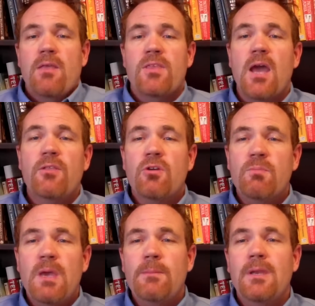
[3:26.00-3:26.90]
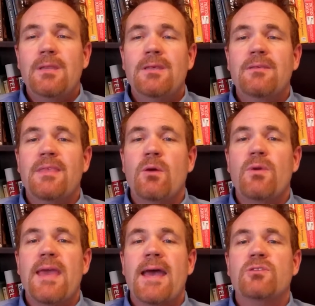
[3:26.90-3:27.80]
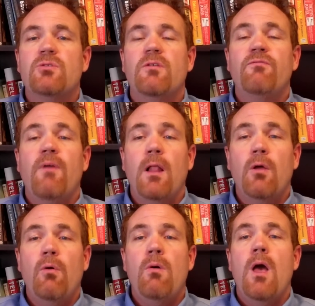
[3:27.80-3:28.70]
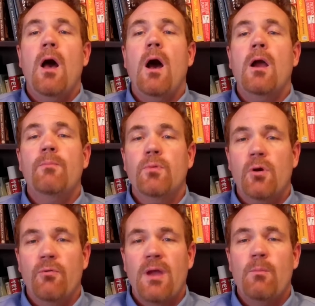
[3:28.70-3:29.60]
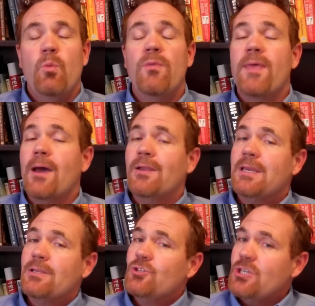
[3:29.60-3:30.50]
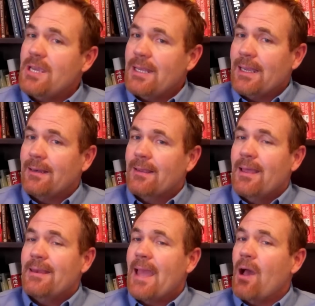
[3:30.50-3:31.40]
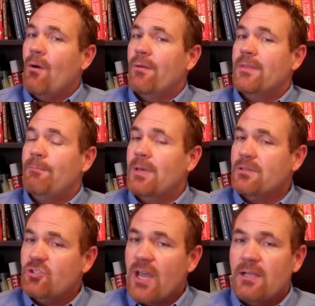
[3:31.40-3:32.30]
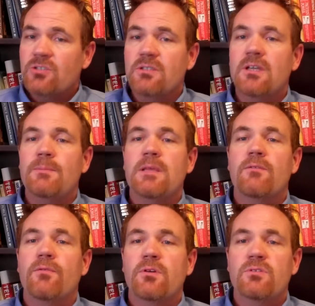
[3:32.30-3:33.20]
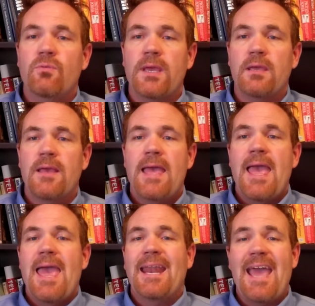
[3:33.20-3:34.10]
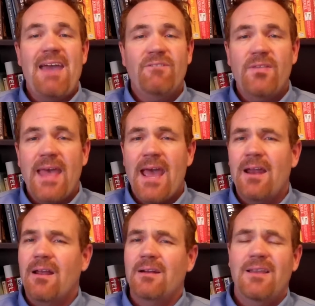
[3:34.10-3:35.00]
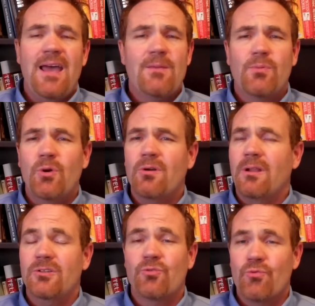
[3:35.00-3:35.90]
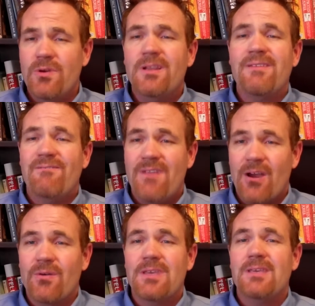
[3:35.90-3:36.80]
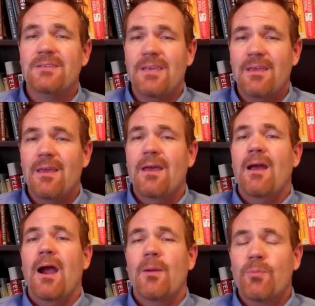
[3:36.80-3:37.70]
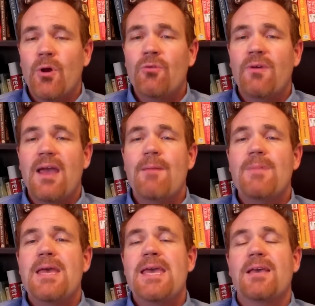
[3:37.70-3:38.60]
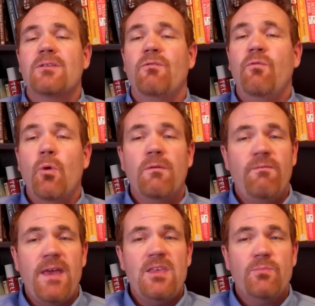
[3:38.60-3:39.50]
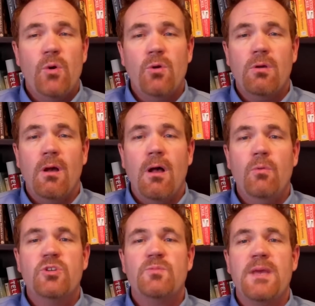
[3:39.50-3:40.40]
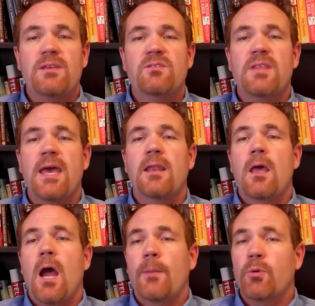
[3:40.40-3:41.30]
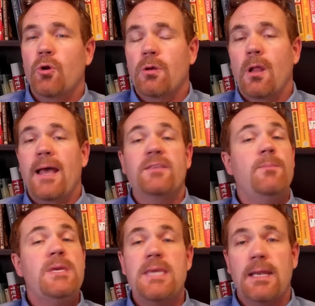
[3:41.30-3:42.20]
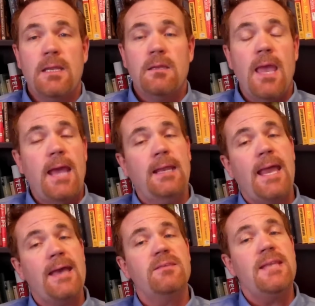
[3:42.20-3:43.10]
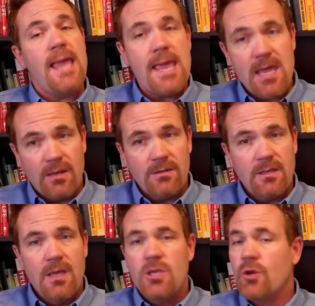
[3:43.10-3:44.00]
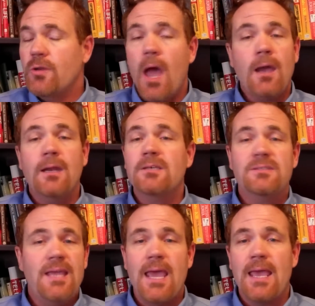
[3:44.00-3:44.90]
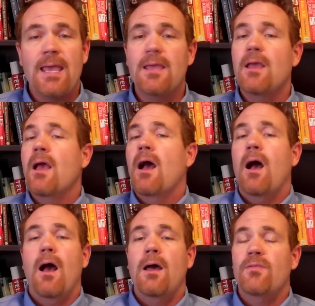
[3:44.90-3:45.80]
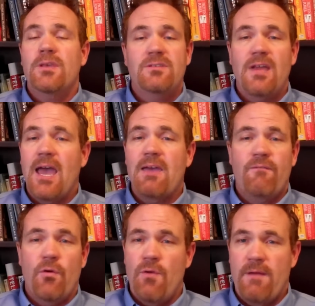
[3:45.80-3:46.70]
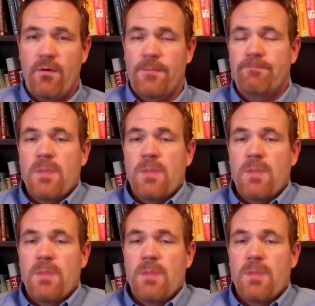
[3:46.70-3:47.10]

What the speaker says: The other commitment is that we ask you to follow our program without any cheating. Now, the biggest challenge is going to be the first week. And after that, our diet protocol is really very easy. Our program is a 4-phase protocol, which means that our protocol has a beginning and it has an end. You're not going to stay on this diet forever.